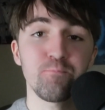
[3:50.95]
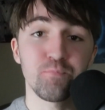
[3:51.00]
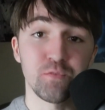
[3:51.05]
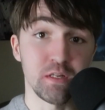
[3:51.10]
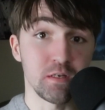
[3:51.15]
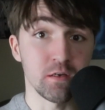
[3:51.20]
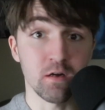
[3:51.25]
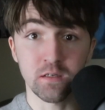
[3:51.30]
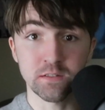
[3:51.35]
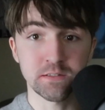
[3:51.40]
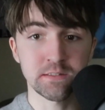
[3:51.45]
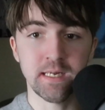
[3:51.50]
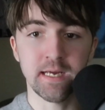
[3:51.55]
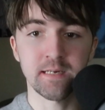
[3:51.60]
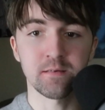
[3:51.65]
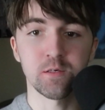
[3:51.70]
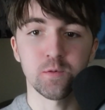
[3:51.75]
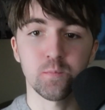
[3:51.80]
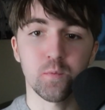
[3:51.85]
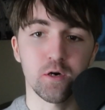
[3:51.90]
the
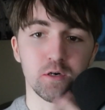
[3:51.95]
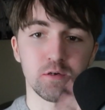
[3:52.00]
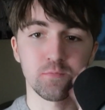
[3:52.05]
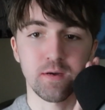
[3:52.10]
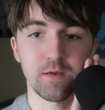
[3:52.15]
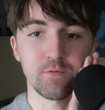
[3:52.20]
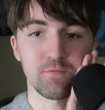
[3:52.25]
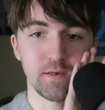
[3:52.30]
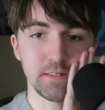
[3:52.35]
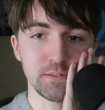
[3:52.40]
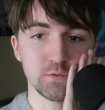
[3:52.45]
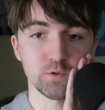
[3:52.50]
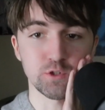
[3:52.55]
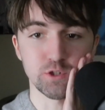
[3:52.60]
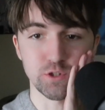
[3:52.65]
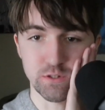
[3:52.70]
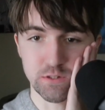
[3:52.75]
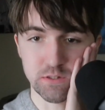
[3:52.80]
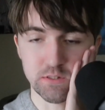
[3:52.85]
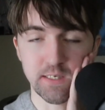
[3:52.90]
non-stagnant part of my face, which
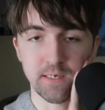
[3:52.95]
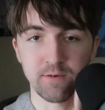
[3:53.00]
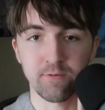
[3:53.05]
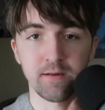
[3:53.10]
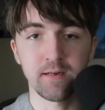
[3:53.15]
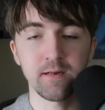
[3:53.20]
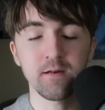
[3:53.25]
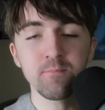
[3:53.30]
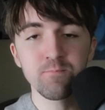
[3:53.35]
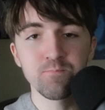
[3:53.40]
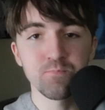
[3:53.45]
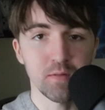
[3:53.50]
is this side right here,